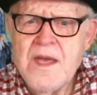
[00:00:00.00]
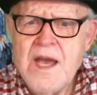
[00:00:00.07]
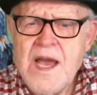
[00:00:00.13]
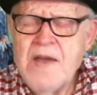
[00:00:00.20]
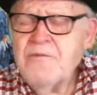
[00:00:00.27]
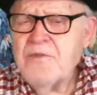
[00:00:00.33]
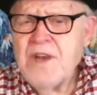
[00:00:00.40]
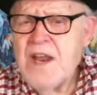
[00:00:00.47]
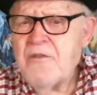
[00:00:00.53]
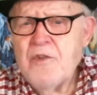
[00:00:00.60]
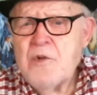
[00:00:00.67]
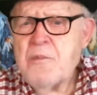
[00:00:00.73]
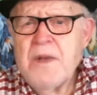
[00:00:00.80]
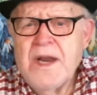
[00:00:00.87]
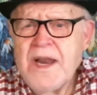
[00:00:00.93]
I've
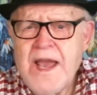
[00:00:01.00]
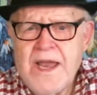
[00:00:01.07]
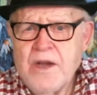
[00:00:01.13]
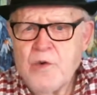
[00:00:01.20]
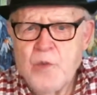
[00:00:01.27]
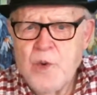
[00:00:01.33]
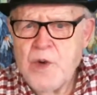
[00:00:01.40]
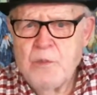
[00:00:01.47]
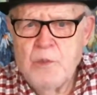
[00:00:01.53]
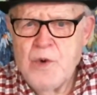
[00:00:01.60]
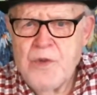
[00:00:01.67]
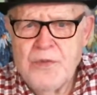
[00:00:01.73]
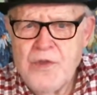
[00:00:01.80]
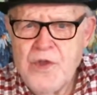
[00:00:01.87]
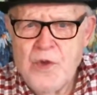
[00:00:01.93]
never been angry
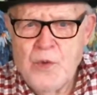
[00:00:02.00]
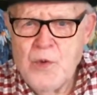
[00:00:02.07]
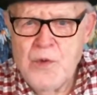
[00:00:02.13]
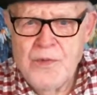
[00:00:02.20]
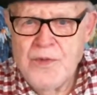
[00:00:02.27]
with you.